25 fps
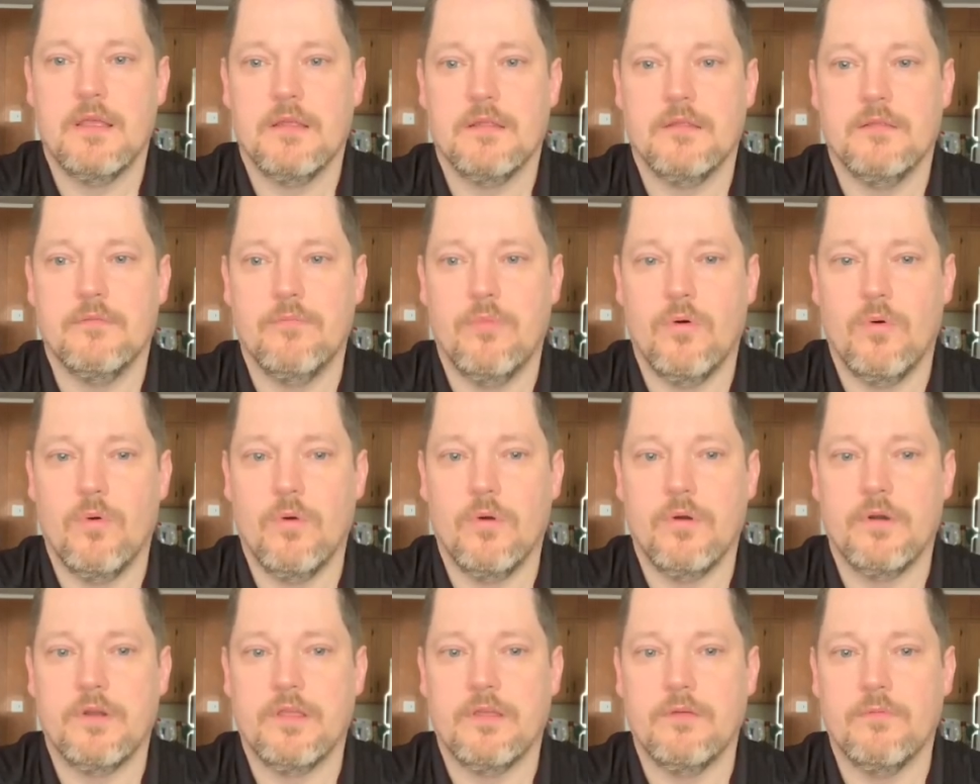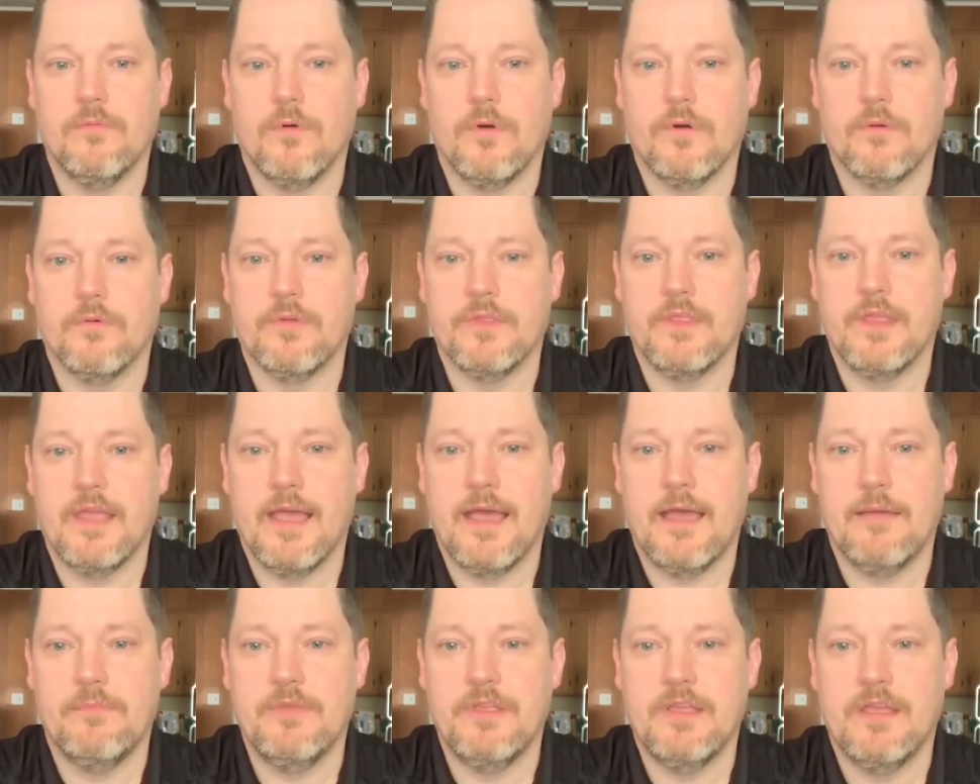The board can work with the
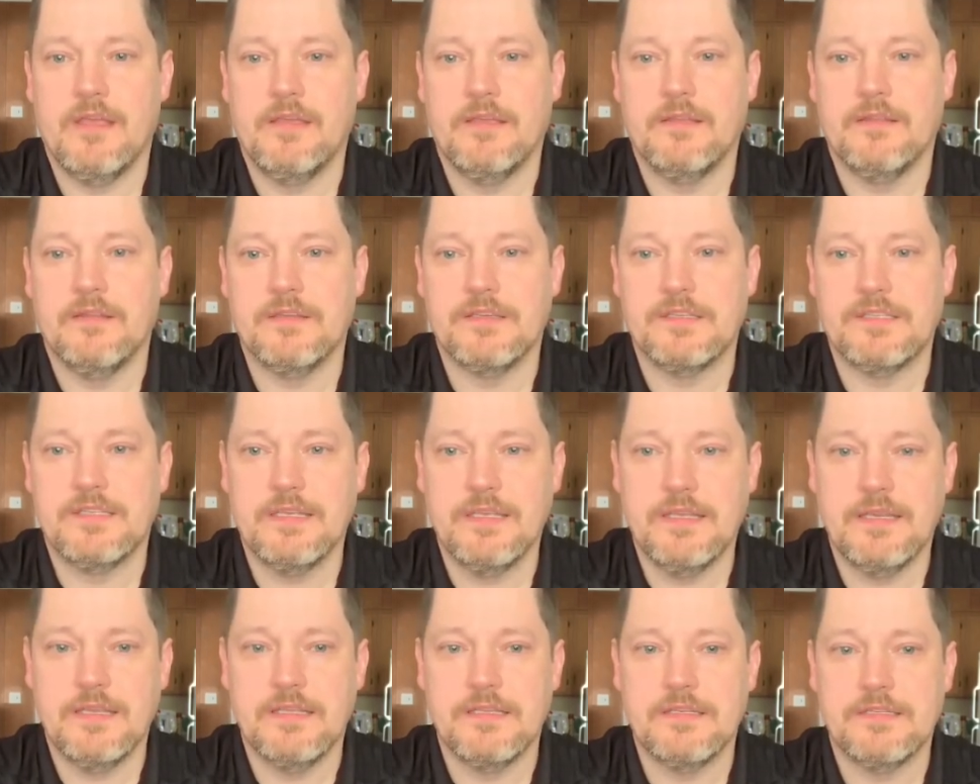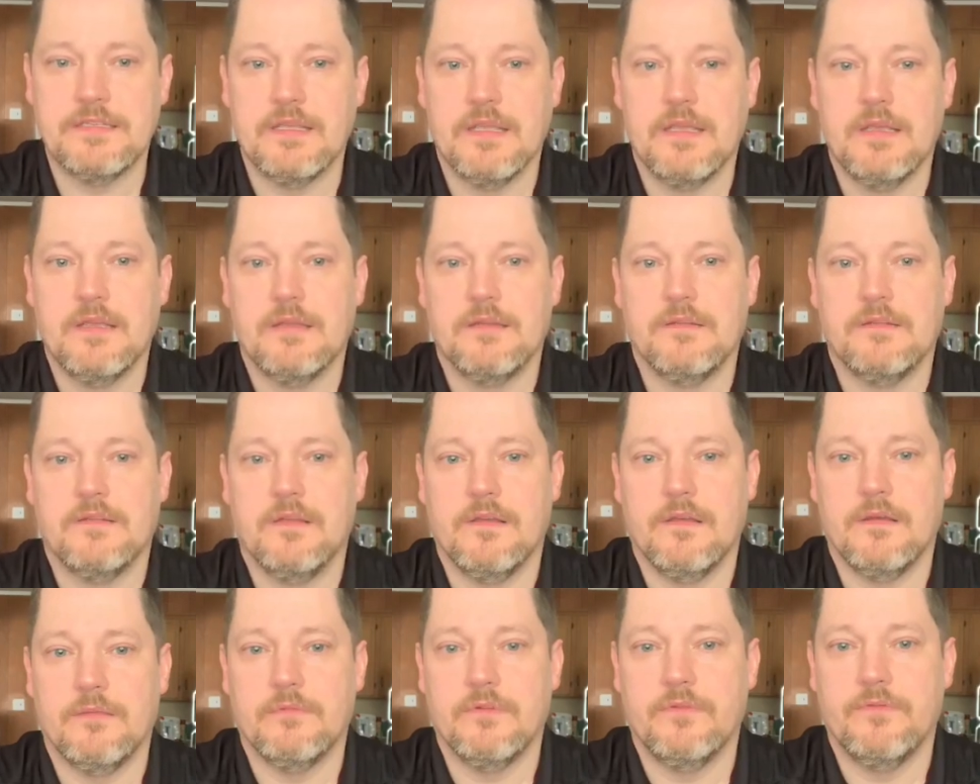IBA and the cities
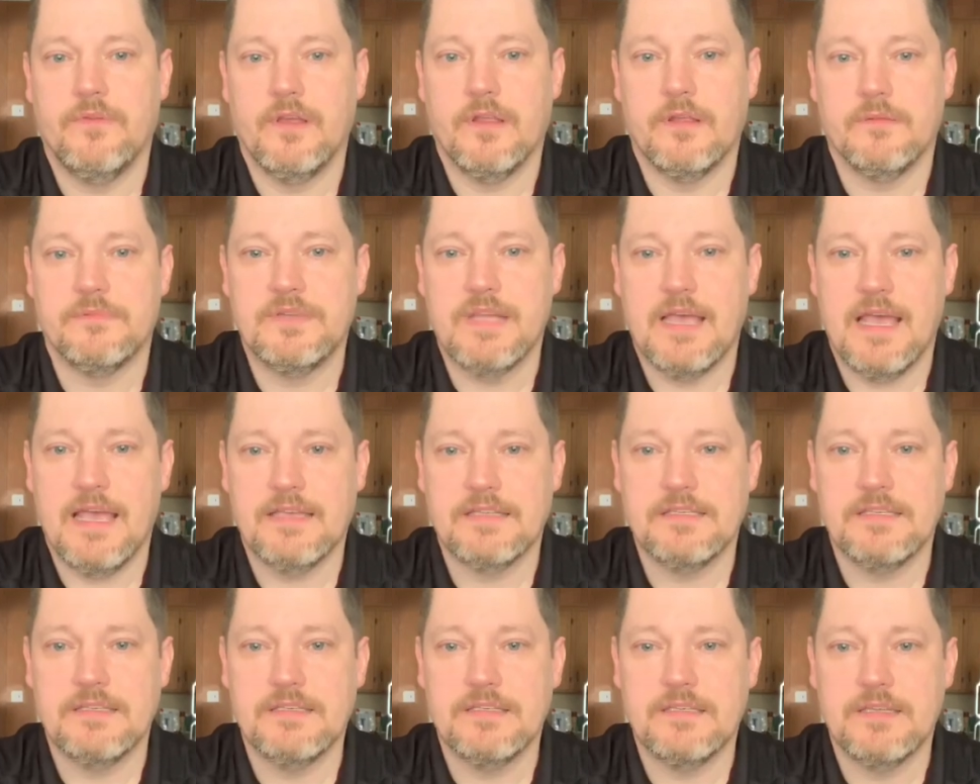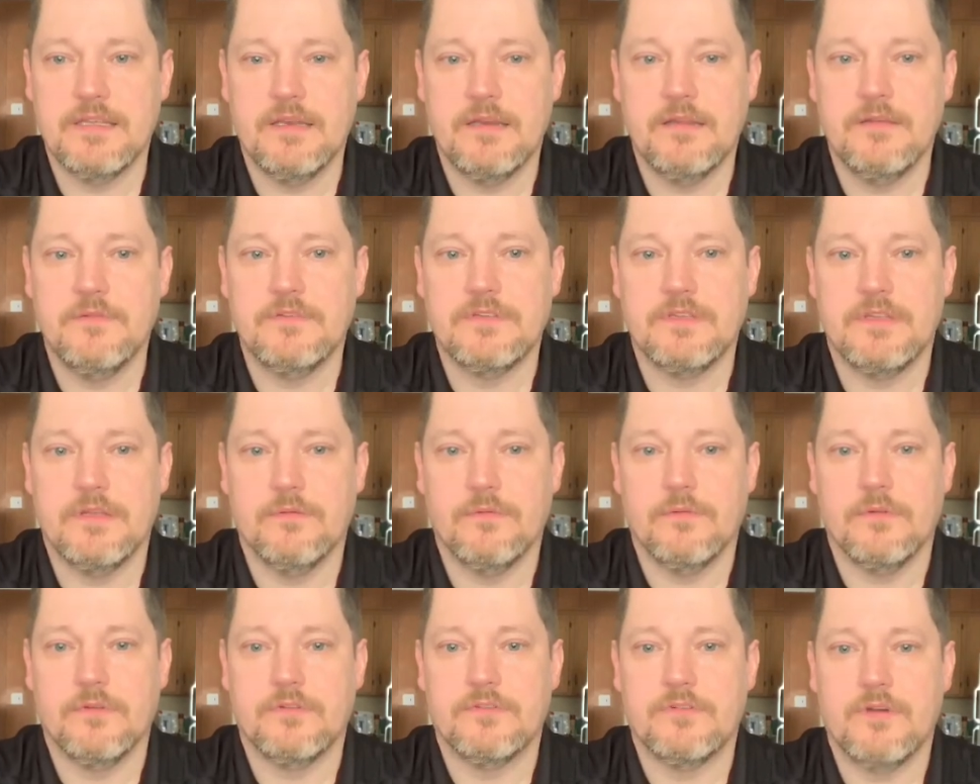to help develop tax incentives
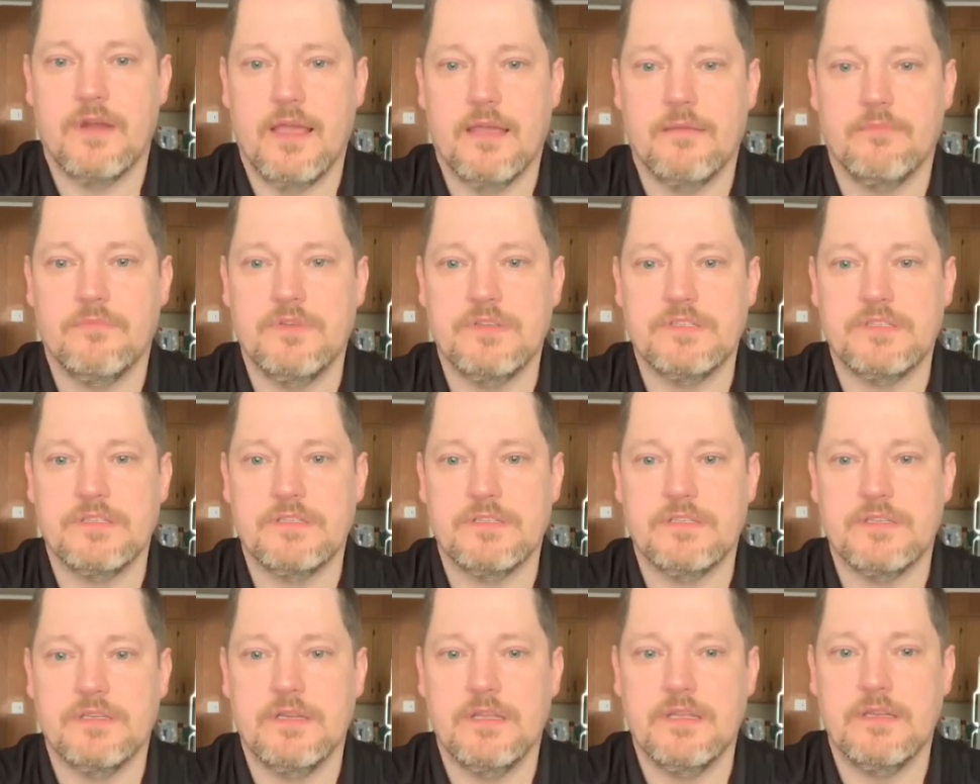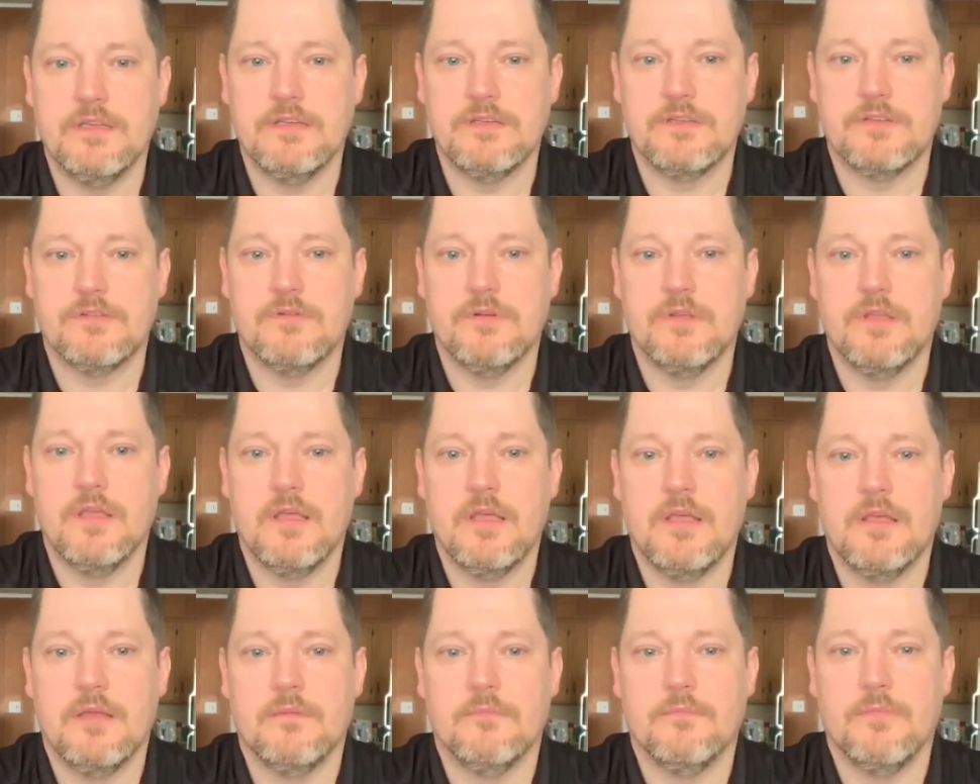that will attract business and industry,
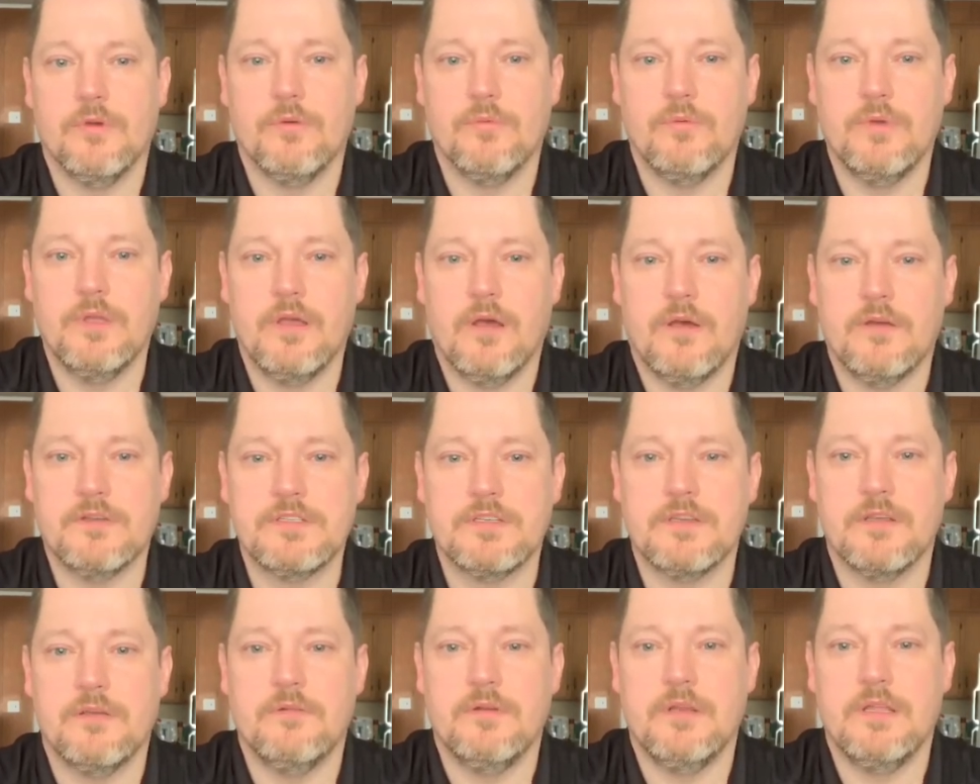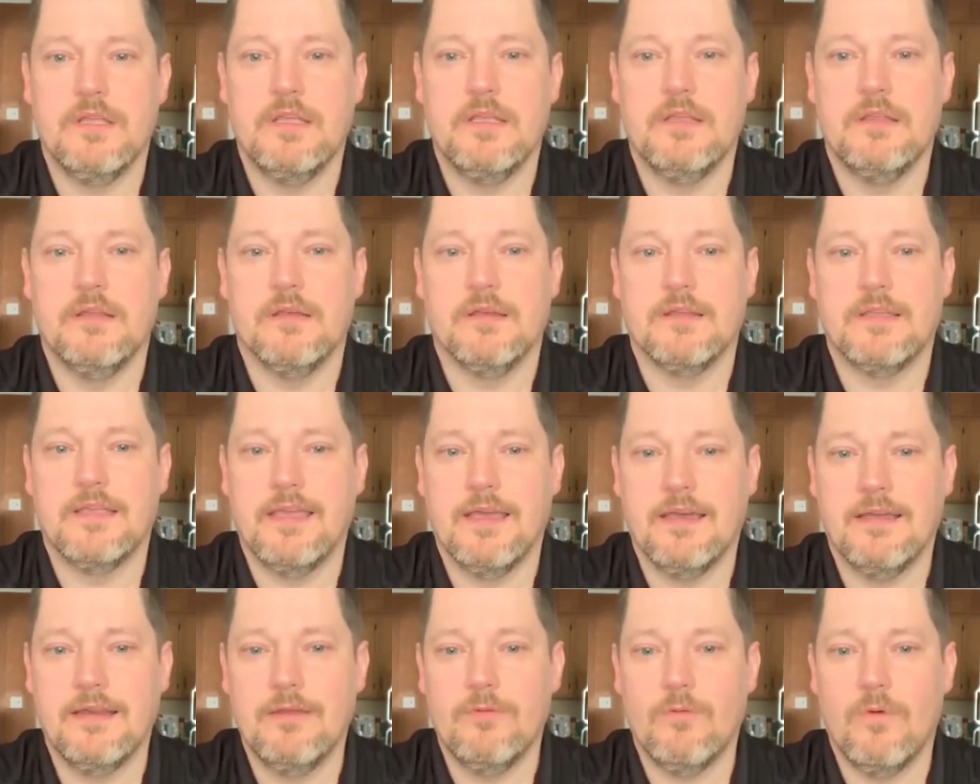but we also need a
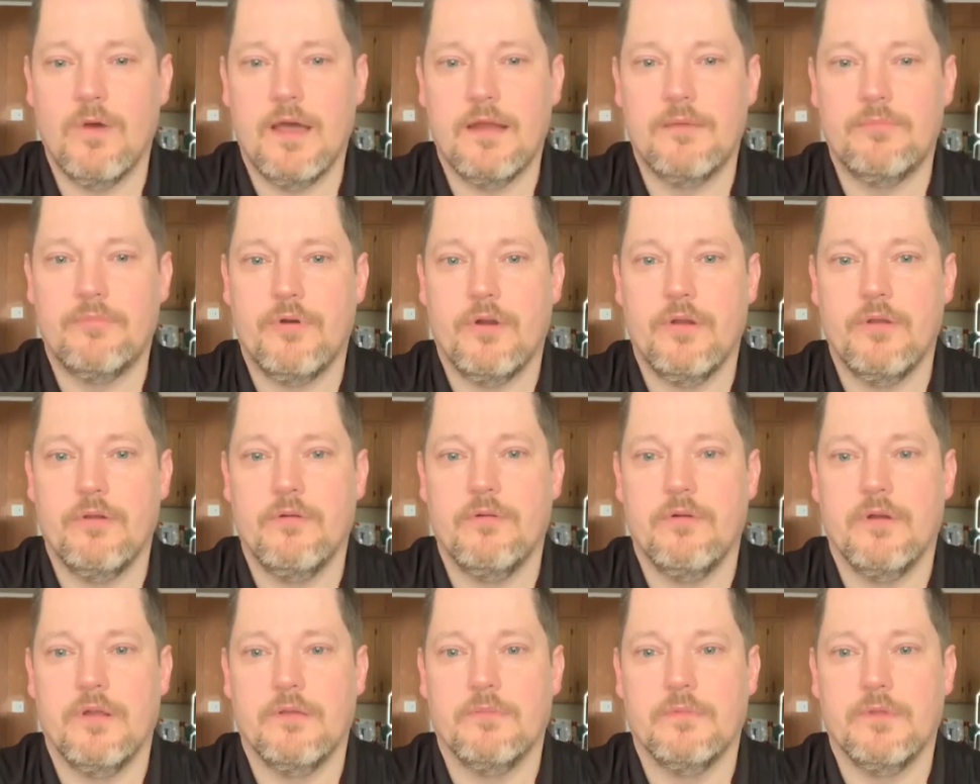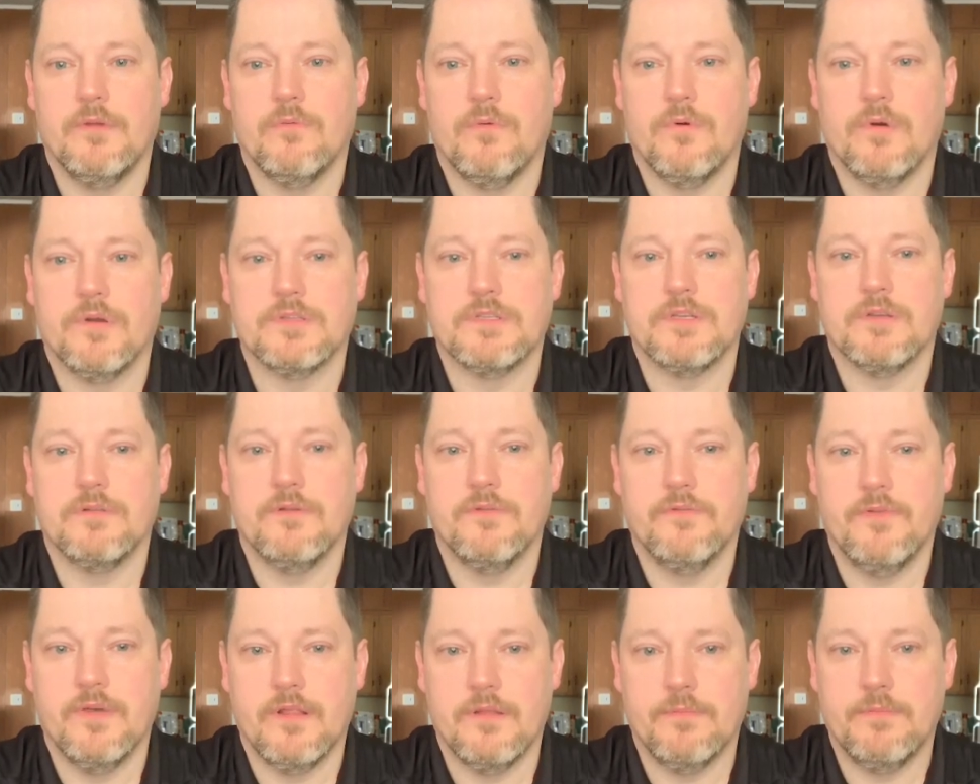county-wide program that works on
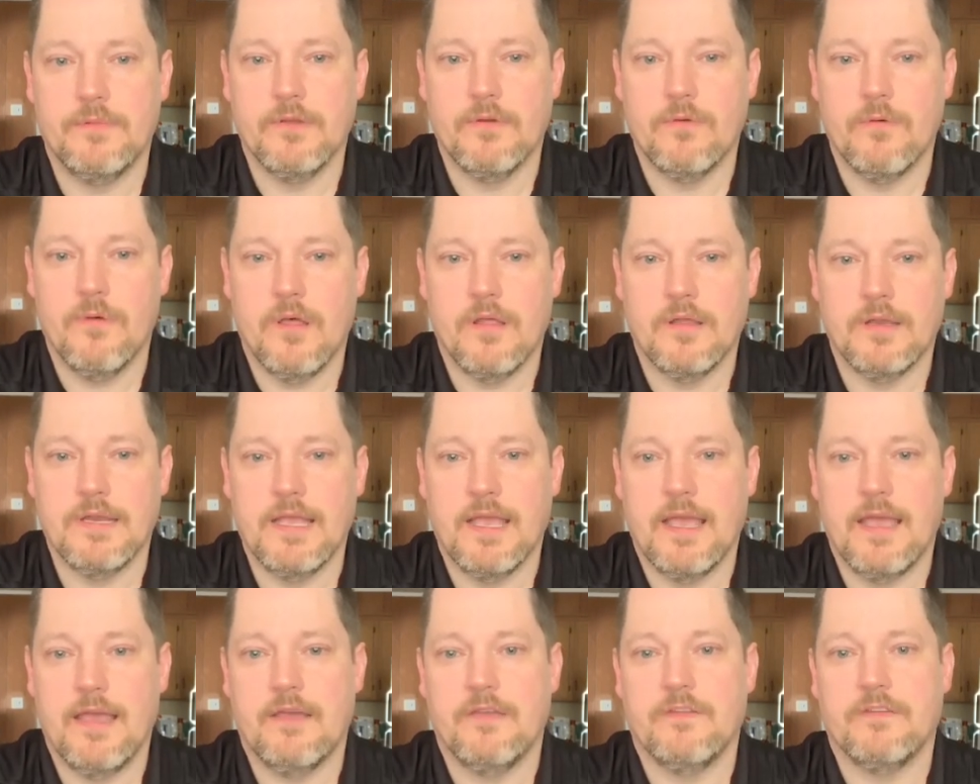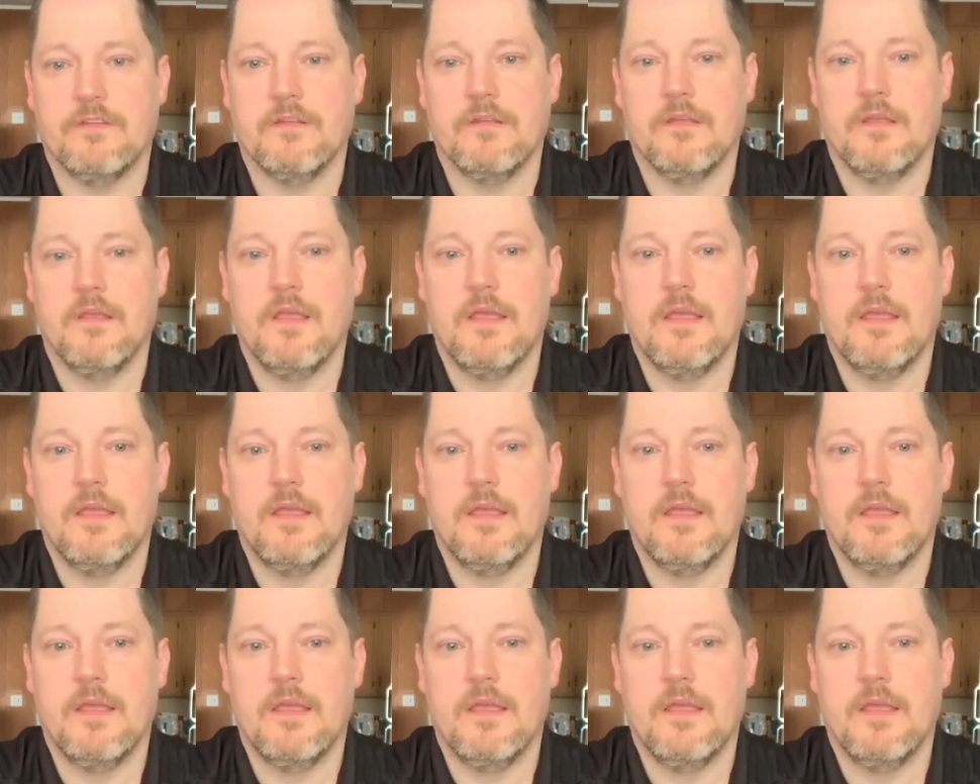developing quality housing.